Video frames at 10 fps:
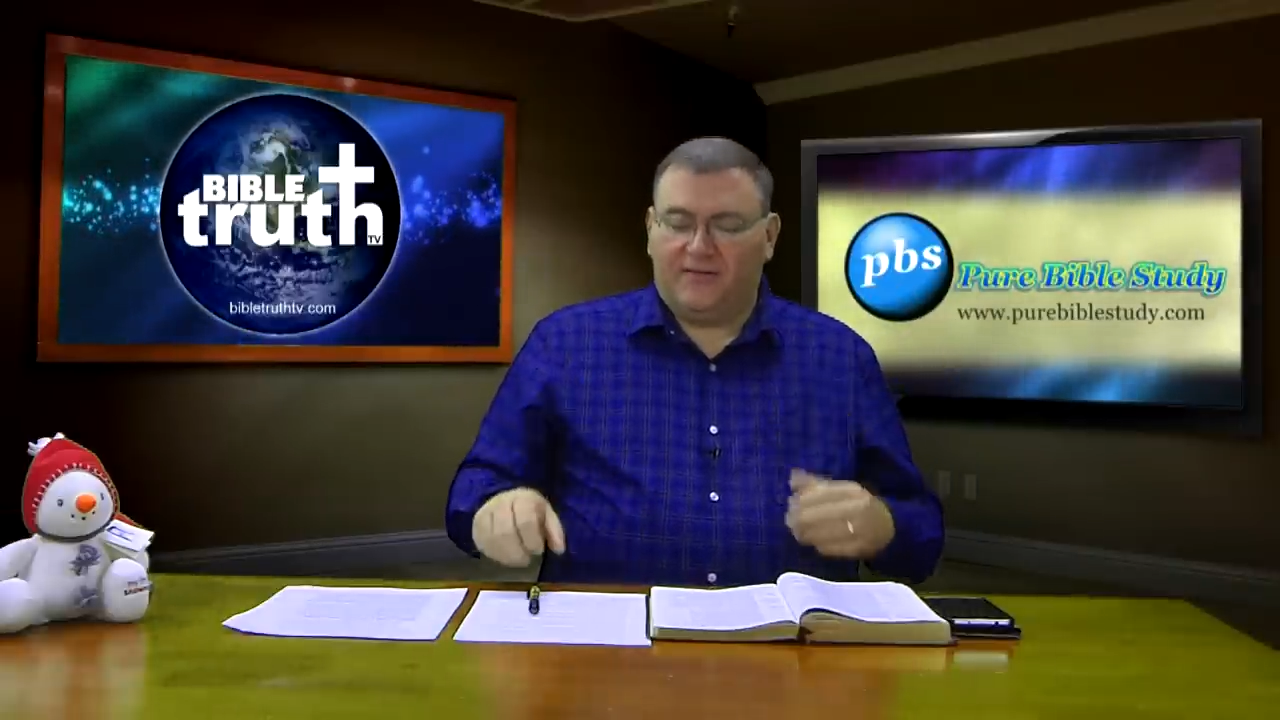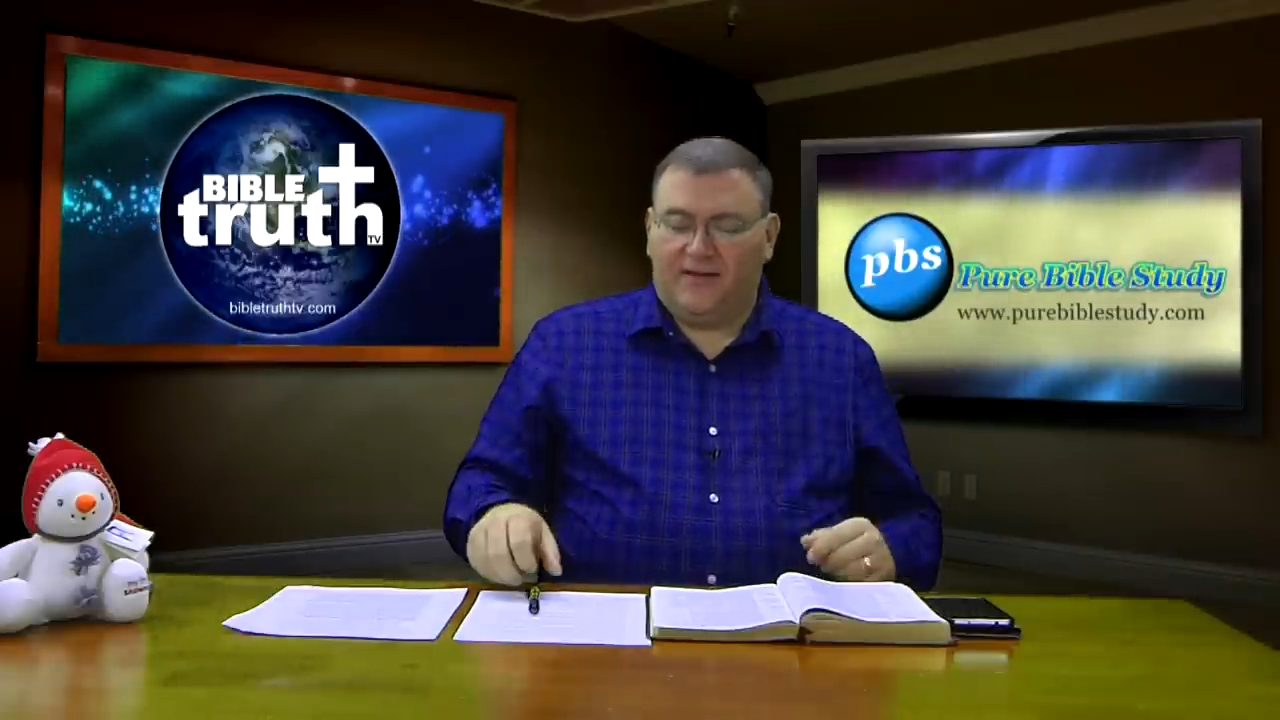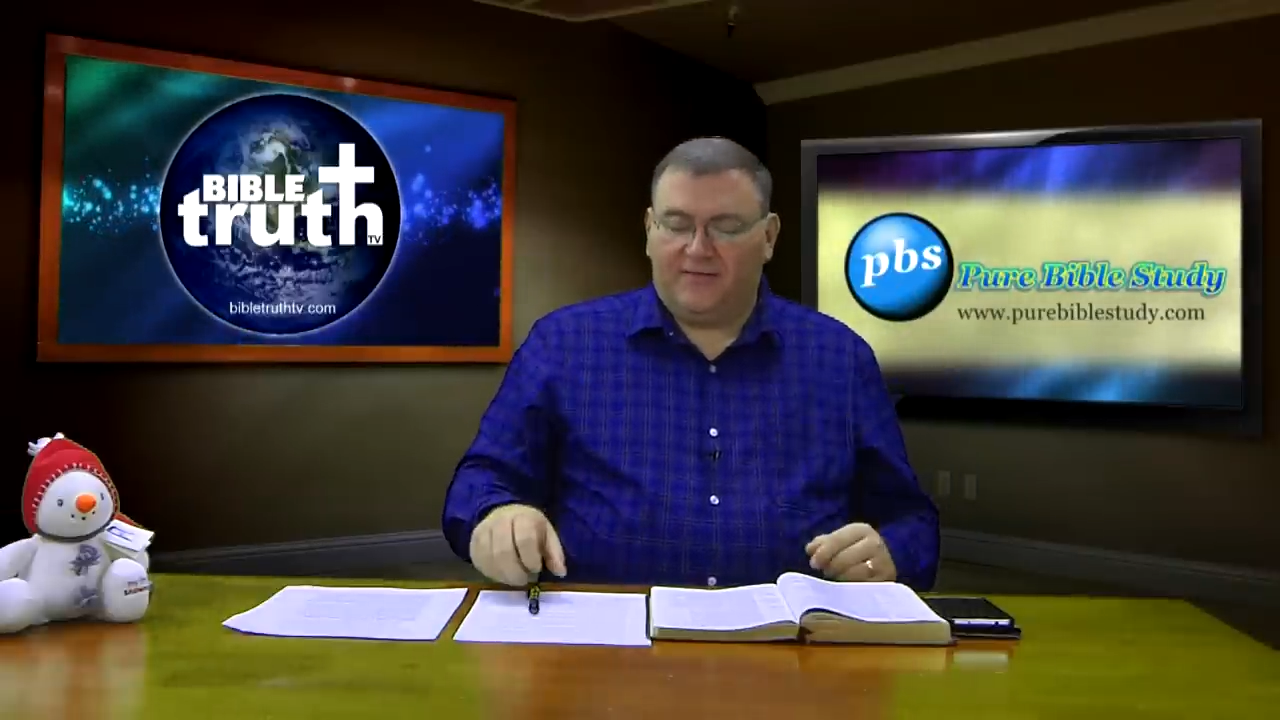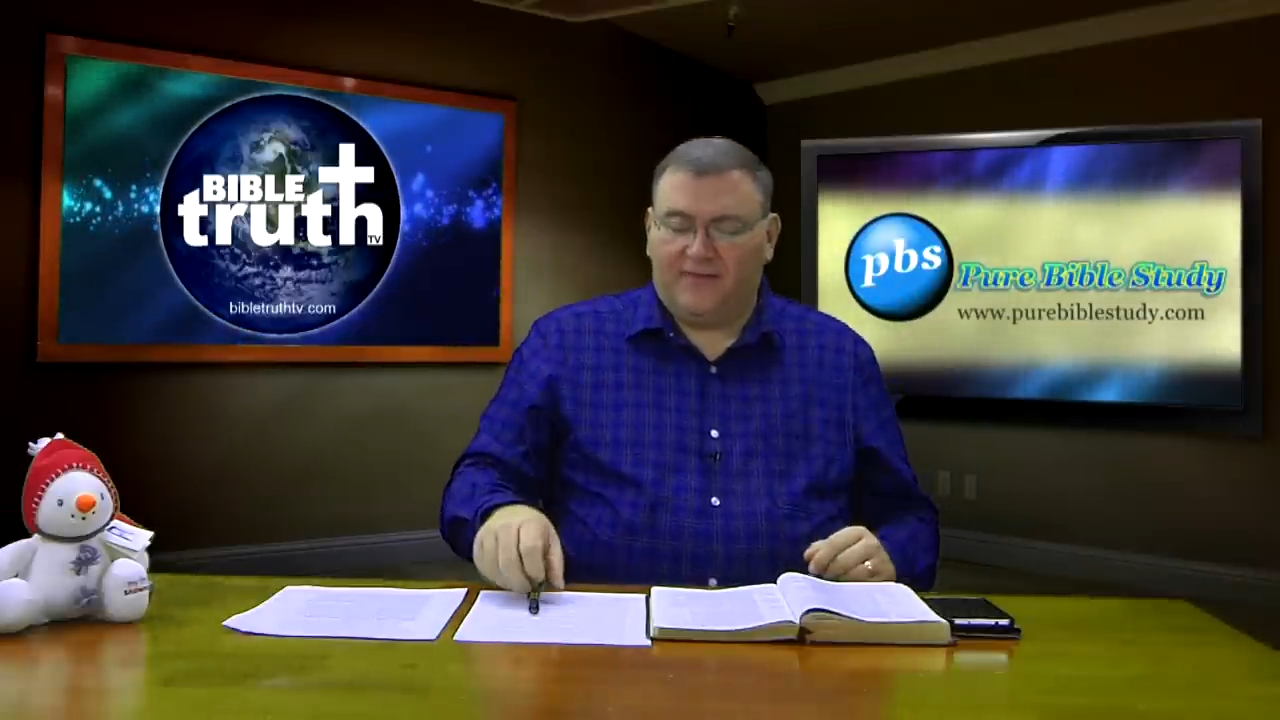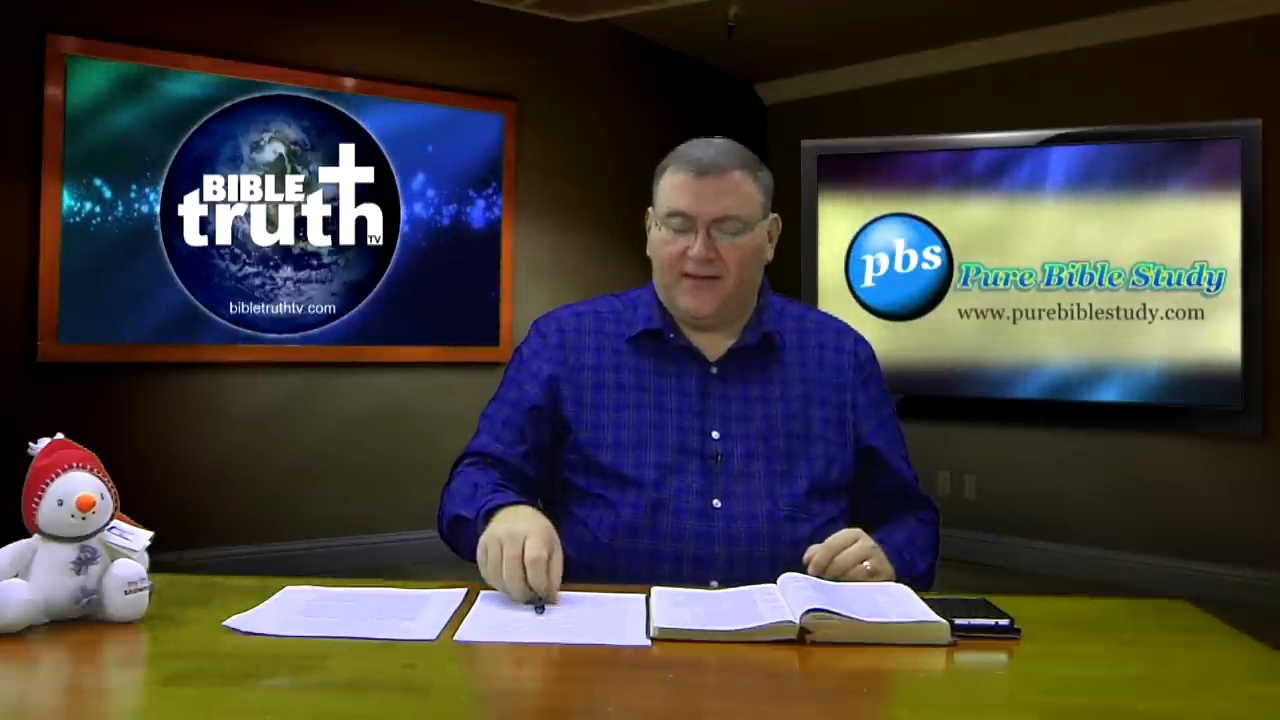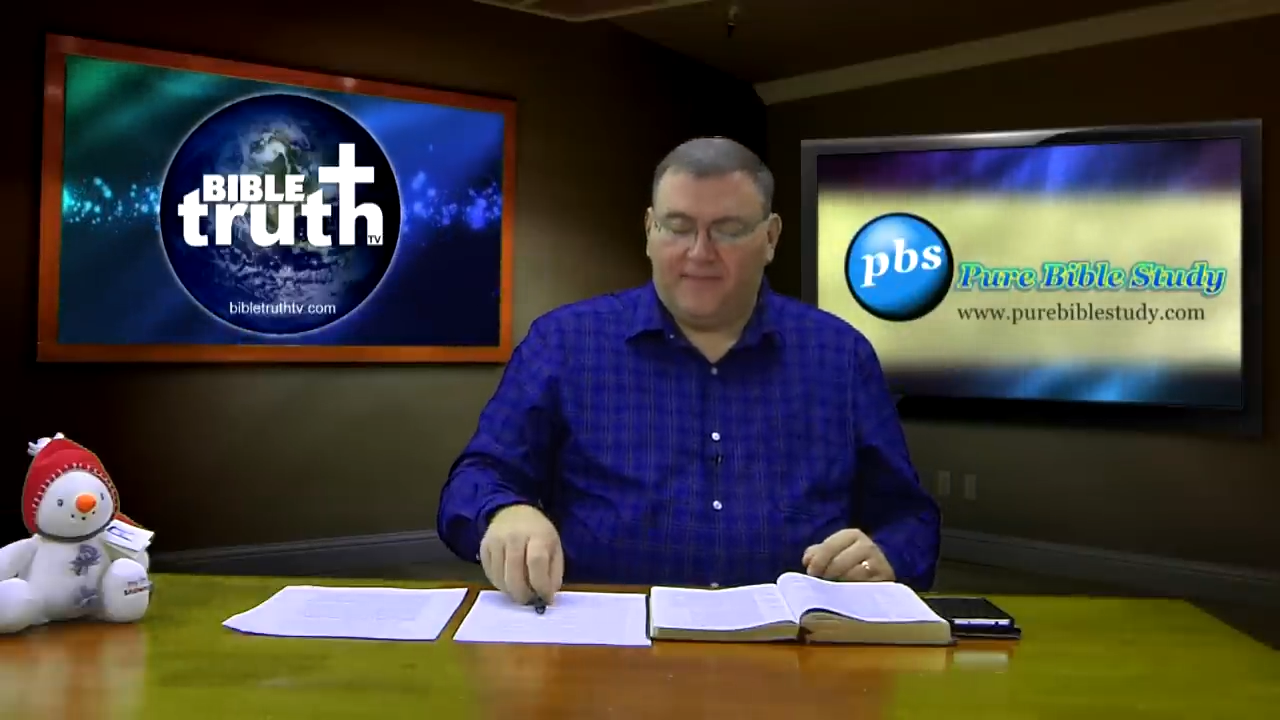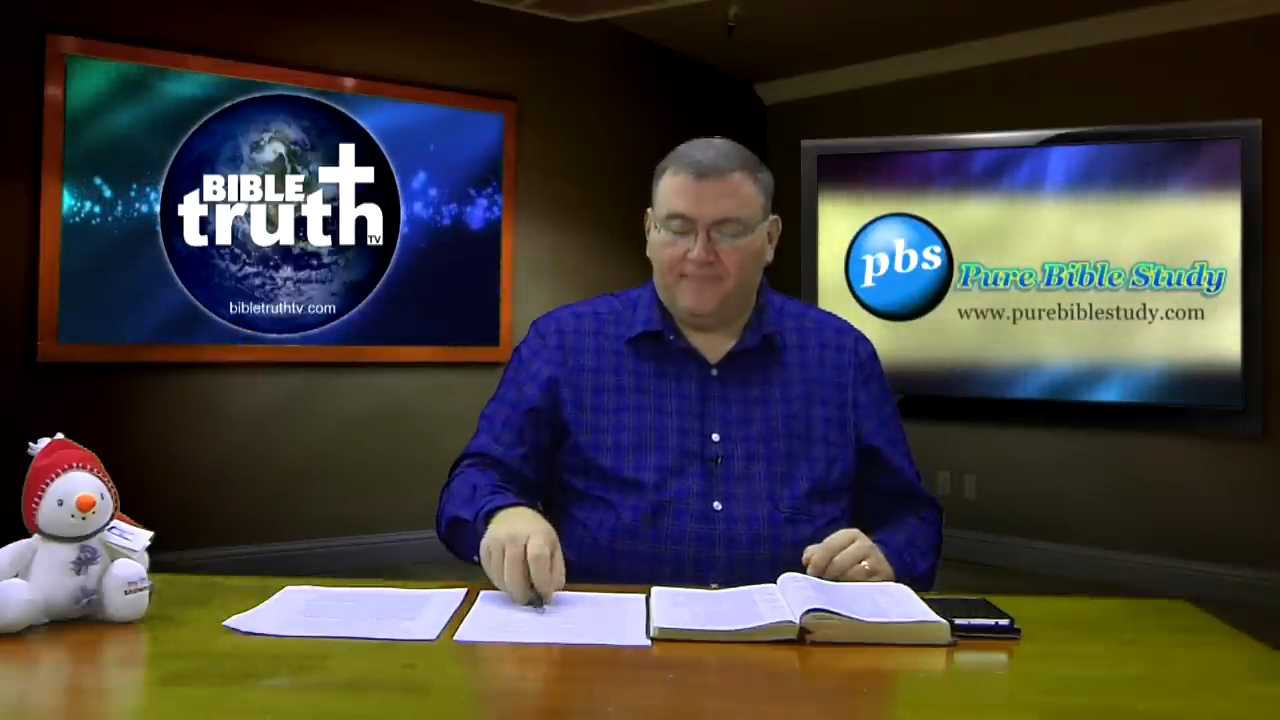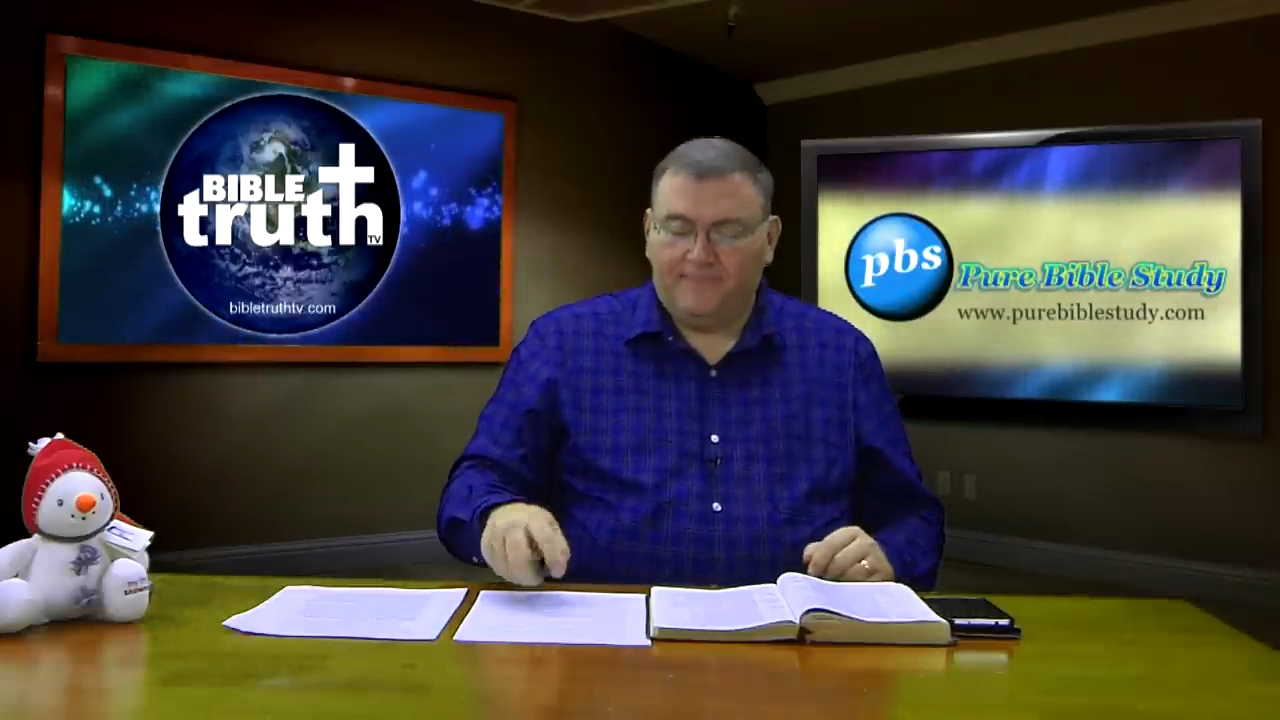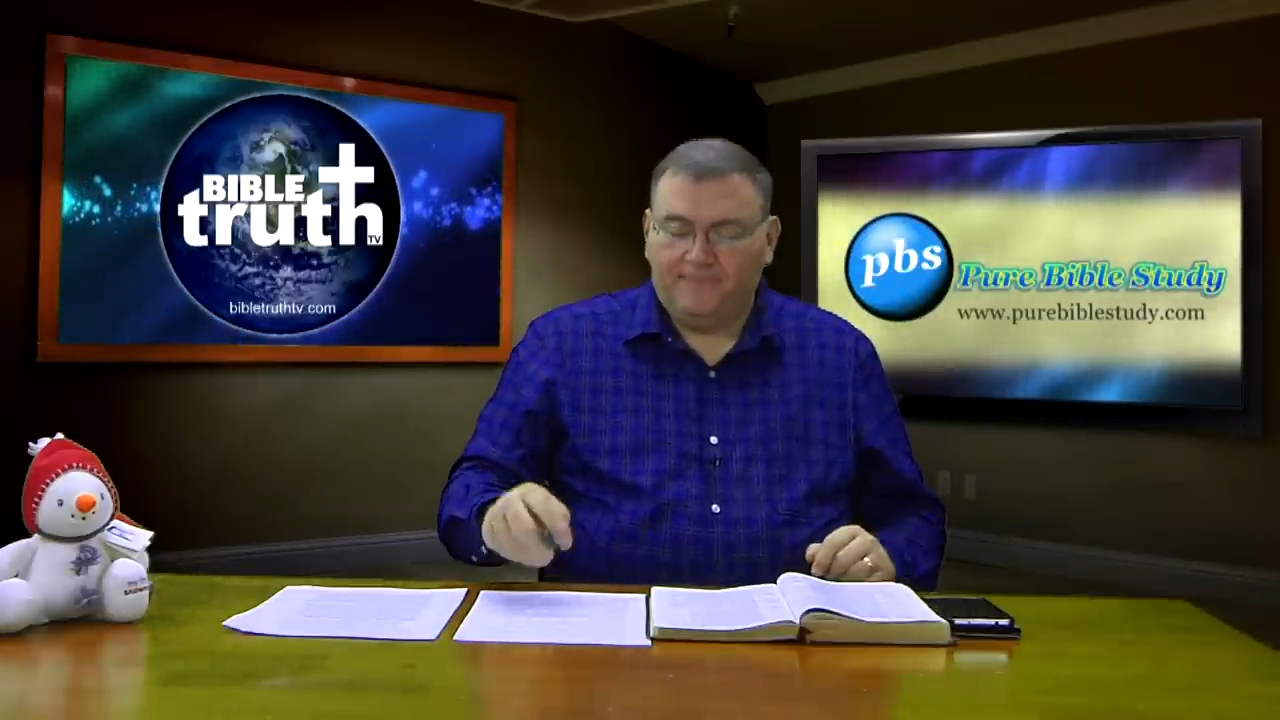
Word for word: like that.